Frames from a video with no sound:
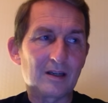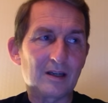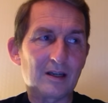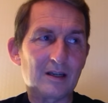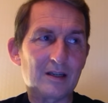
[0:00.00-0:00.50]

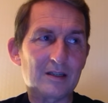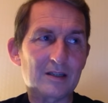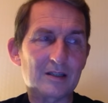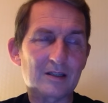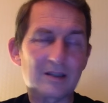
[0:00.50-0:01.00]
And
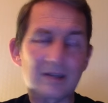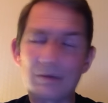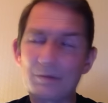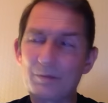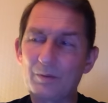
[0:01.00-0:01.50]
he's,
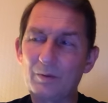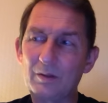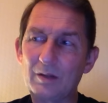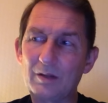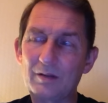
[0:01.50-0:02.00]
anyway, Paul
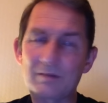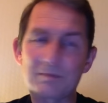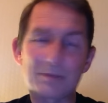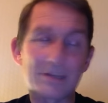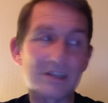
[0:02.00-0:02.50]
and um,
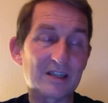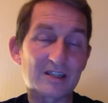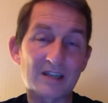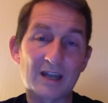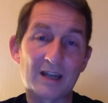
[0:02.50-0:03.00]
basically
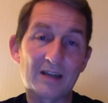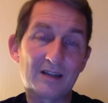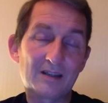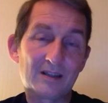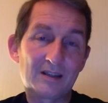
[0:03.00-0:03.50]
said
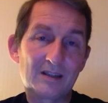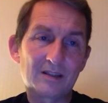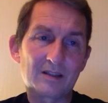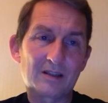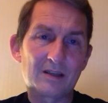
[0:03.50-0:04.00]

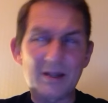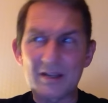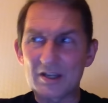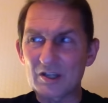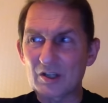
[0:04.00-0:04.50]
that he'd met
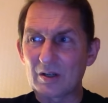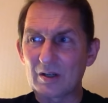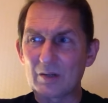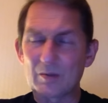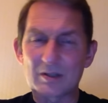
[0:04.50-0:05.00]
this
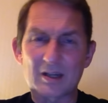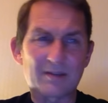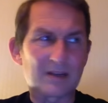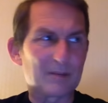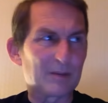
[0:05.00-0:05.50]
girl who was
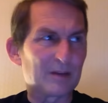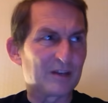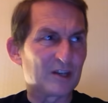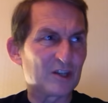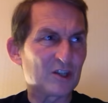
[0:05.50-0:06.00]
having a bit of an
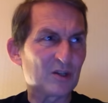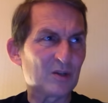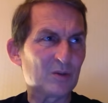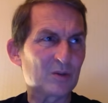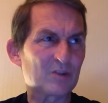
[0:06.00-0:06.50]

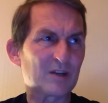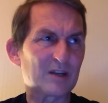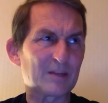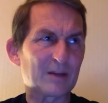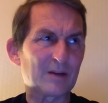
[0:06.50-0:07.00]
issue,
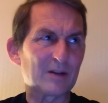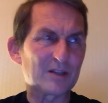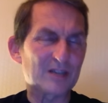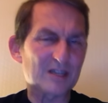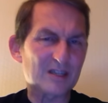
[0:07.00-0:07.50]
crying about her
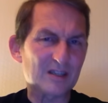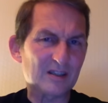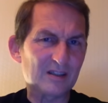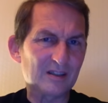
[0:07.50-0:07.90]
sister.